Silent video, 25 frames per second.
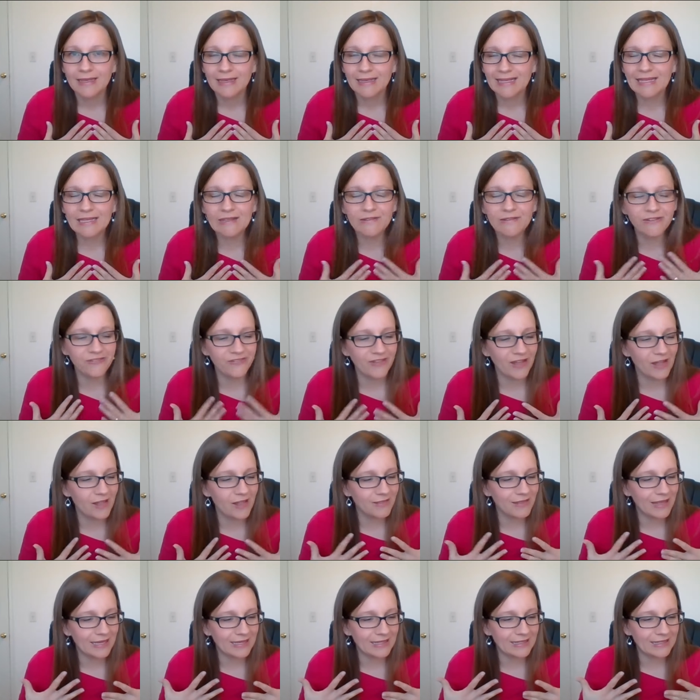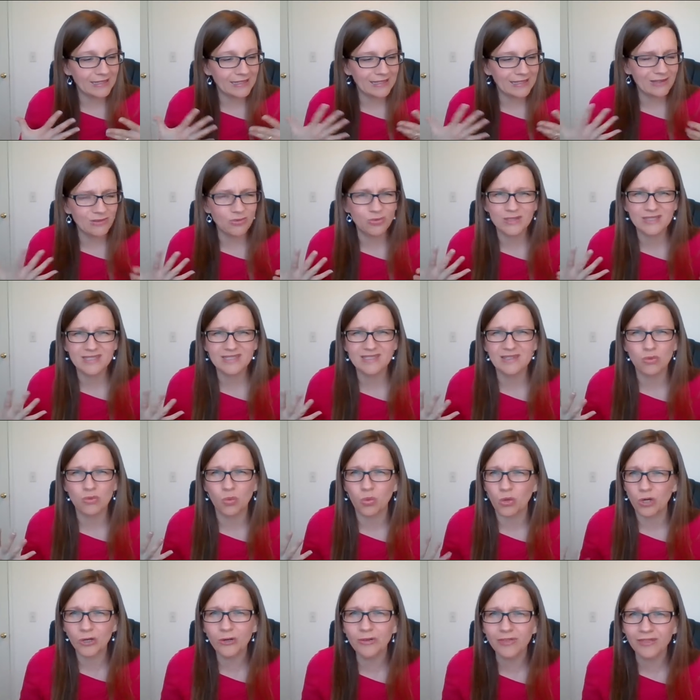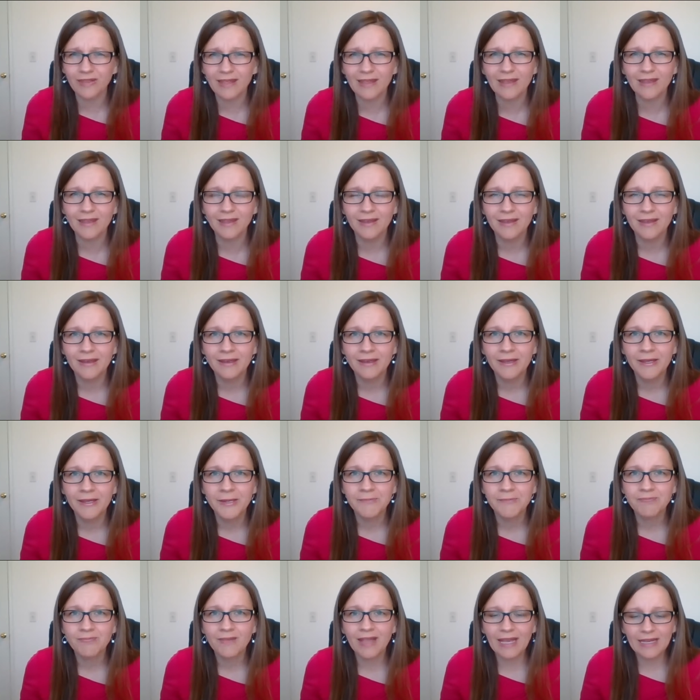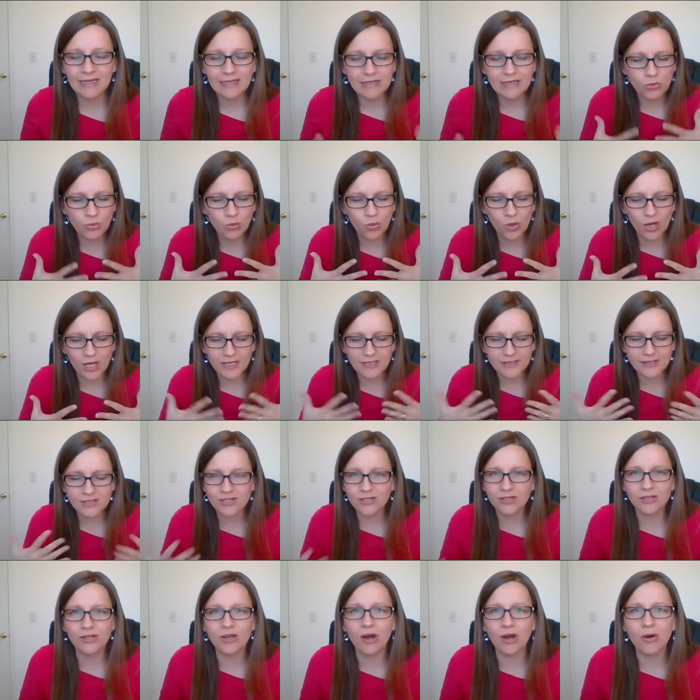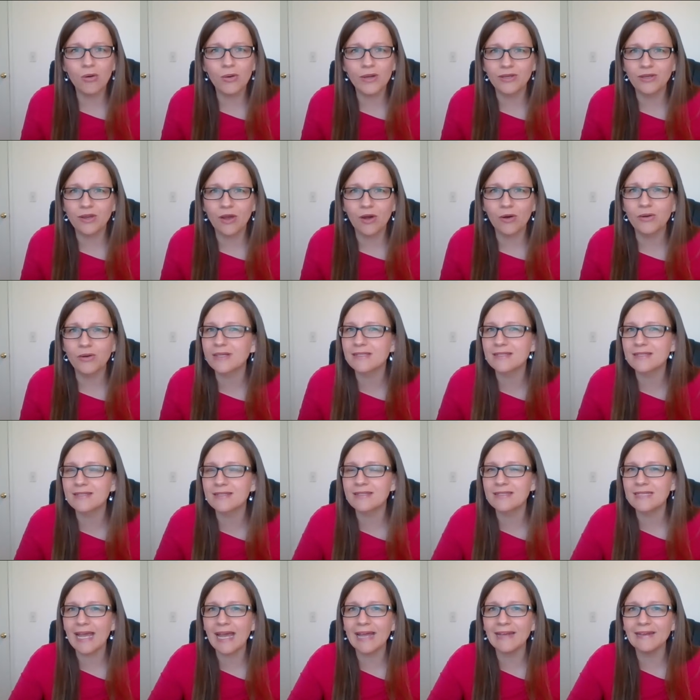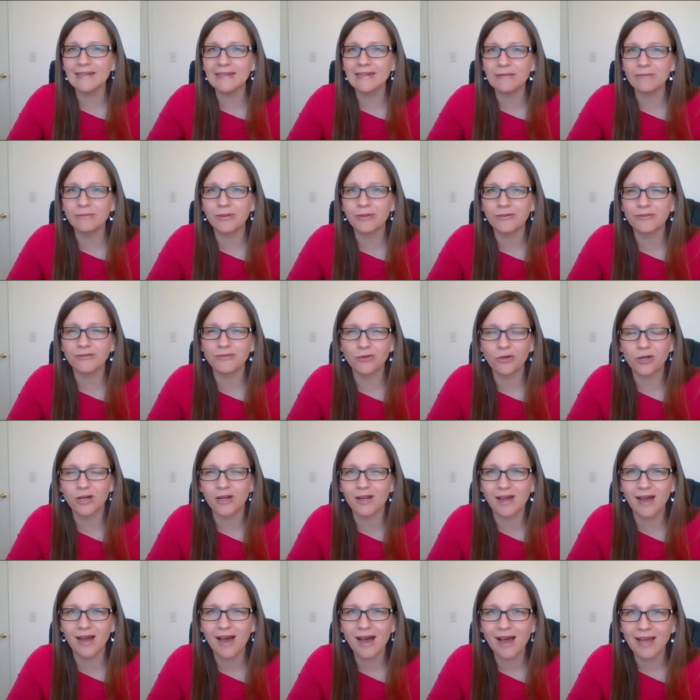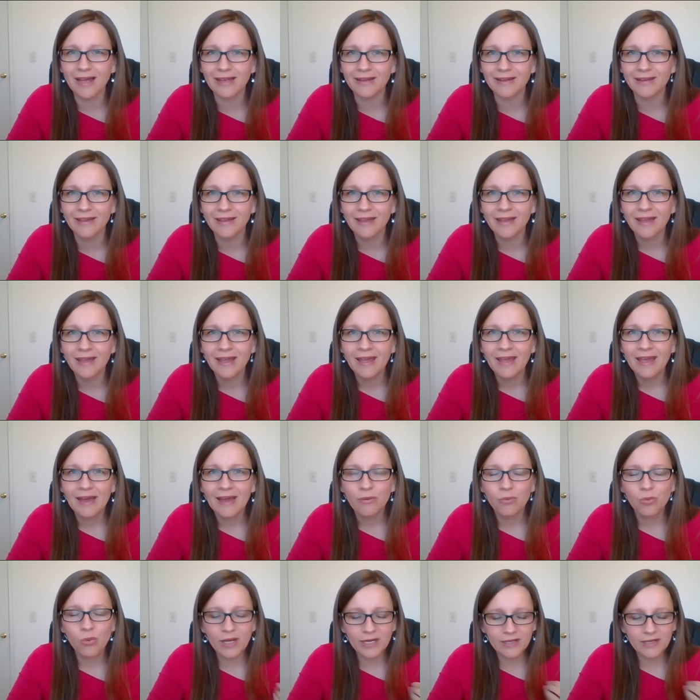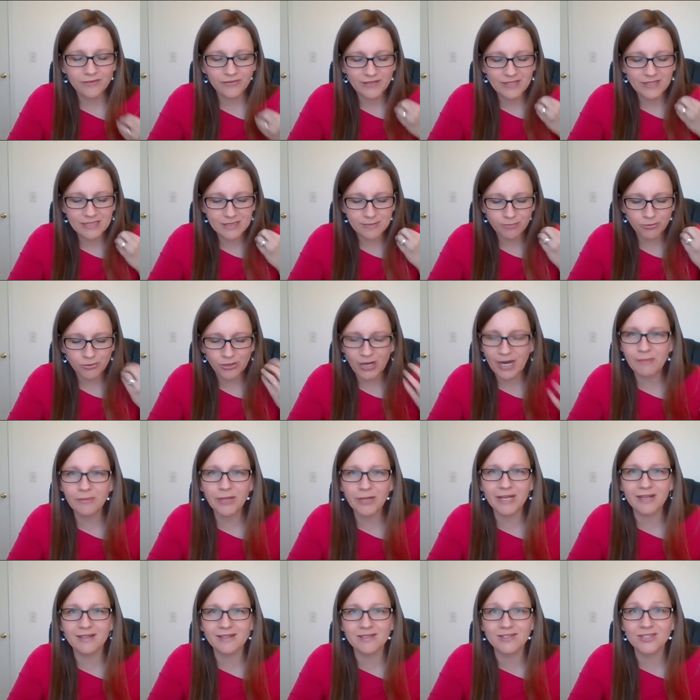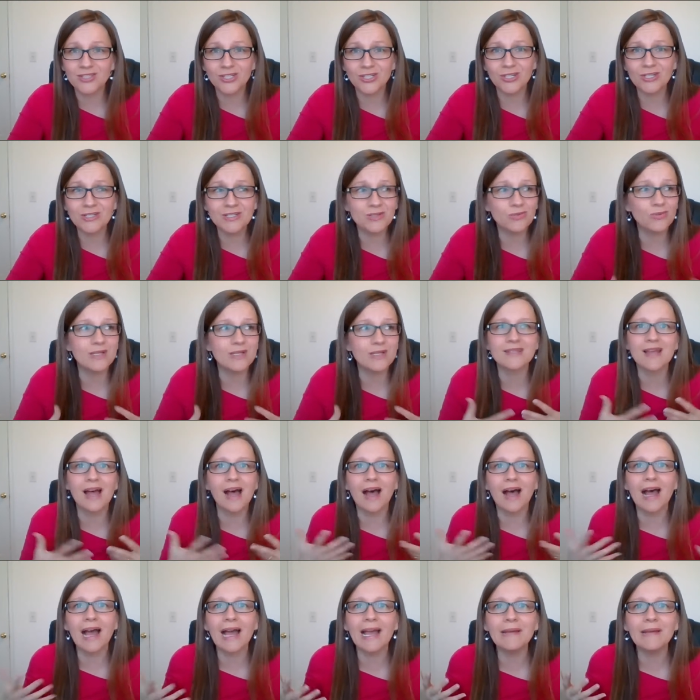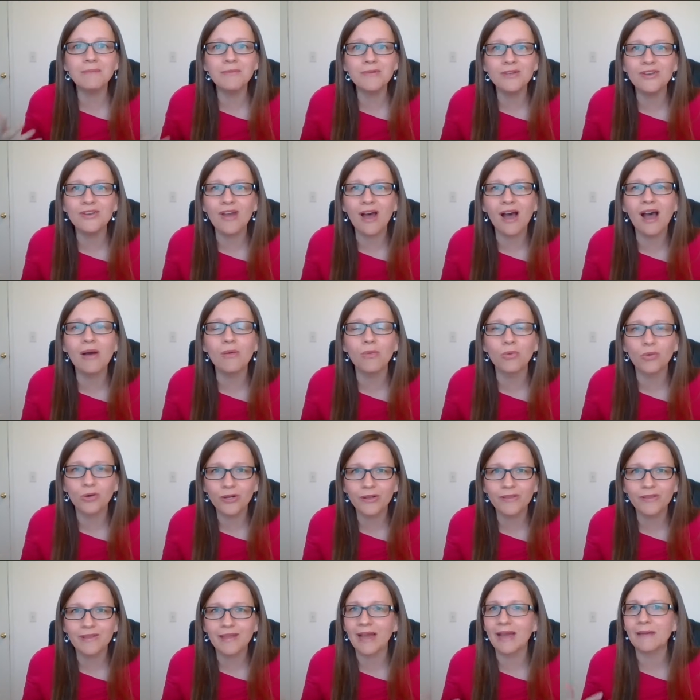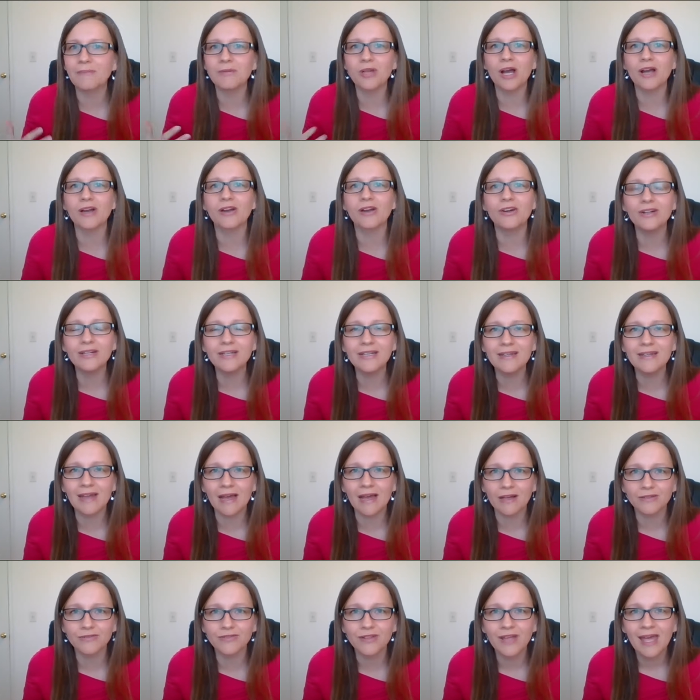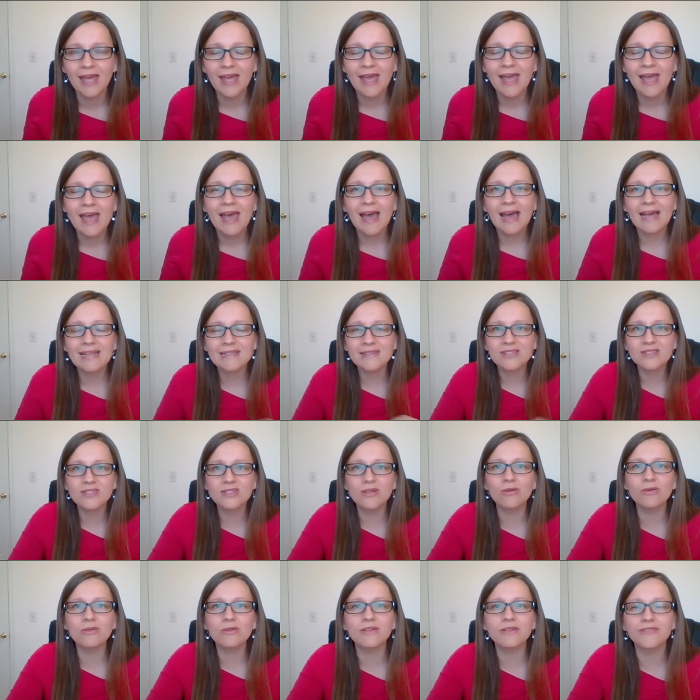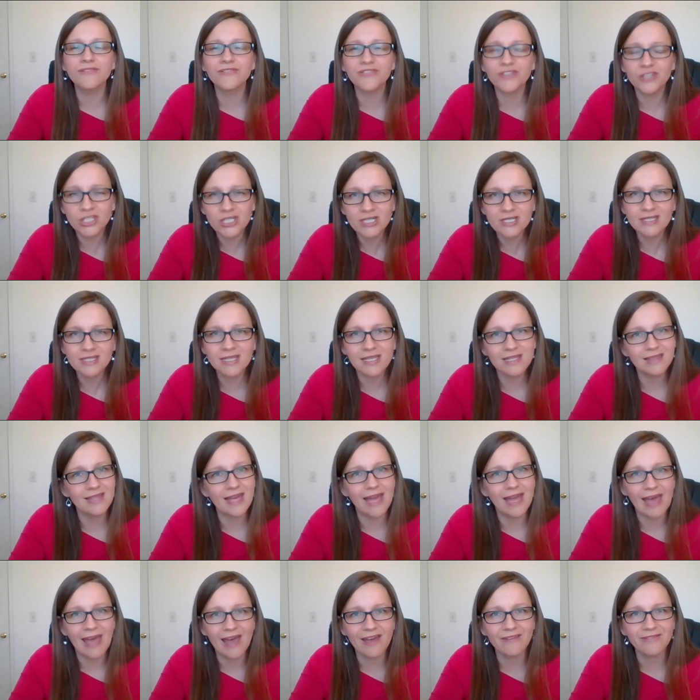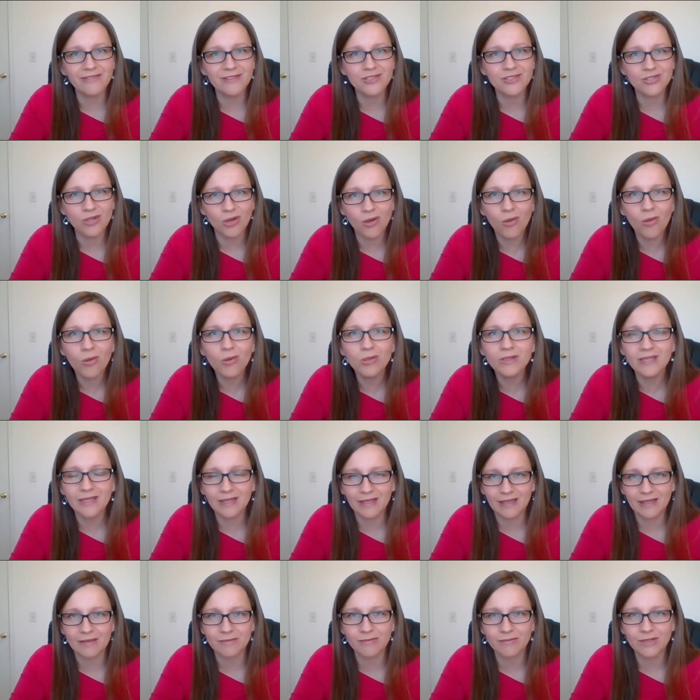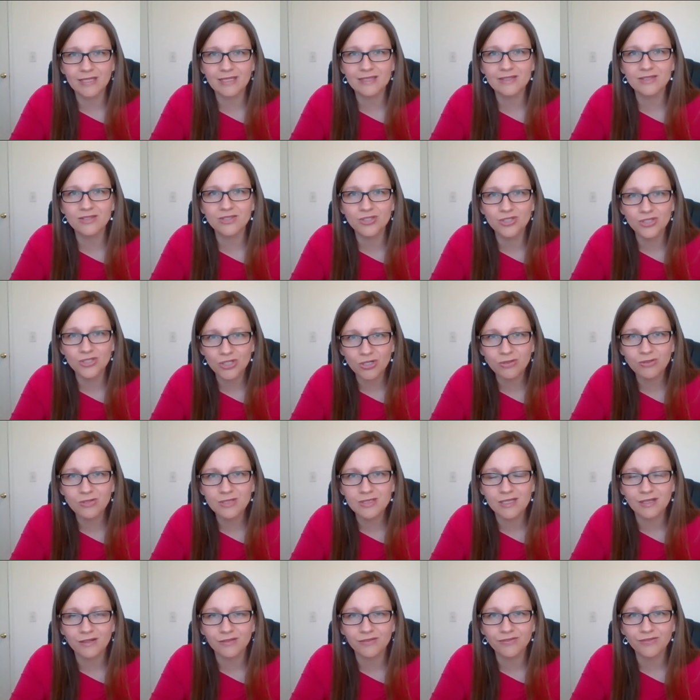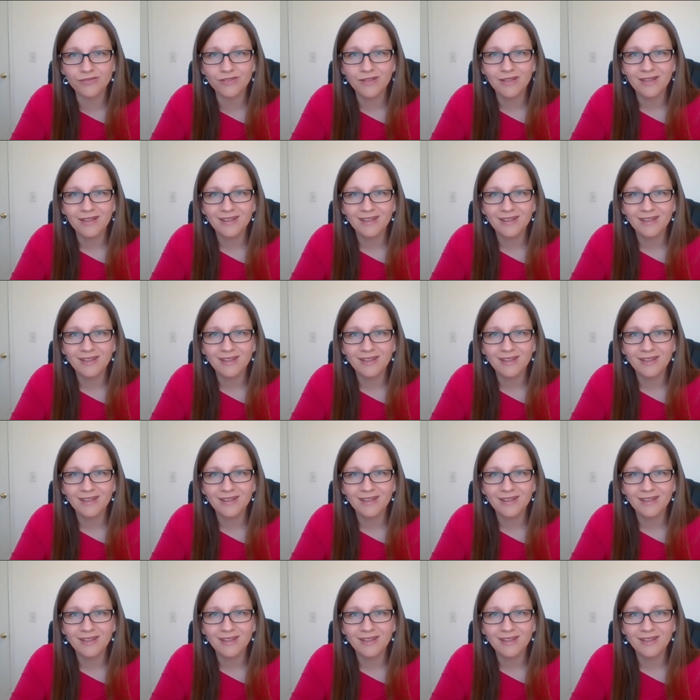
He felt like he wasn't worthy, and he wanted to go and know his standing before God. One of his primary concerns was, I'm not worthy, I'm not good enough. And so the first thing that heaven told him is, Joseph,